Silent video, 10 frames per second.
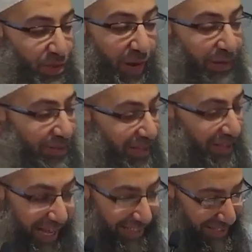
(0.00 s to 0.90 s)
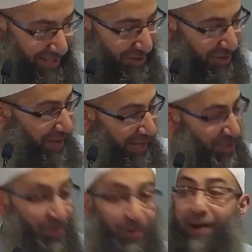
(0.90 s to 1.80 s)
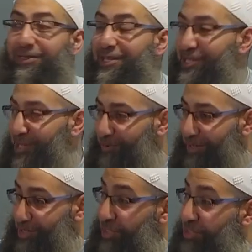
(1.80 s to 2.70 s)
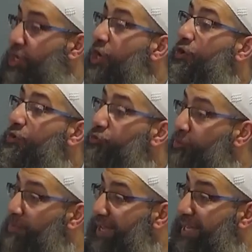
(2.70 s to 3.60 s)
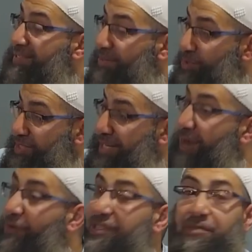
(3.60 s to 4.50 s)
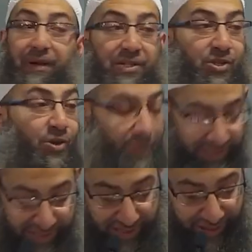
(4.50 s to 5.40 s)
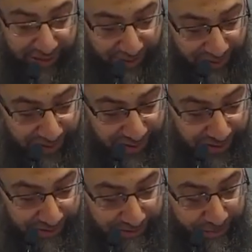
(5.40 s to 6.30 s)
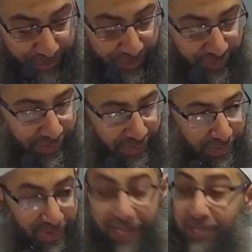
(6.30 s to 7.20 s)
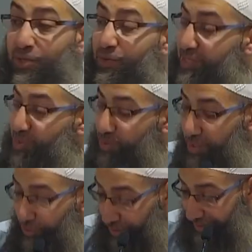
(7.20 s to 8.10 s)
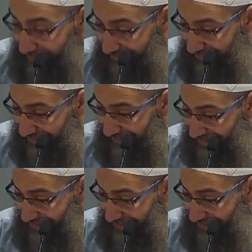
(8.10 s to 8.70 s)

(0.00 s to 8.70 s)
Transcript: throughout the lands, remains throughout the generations, remains and was inherited by so many scholars. And so this was a great,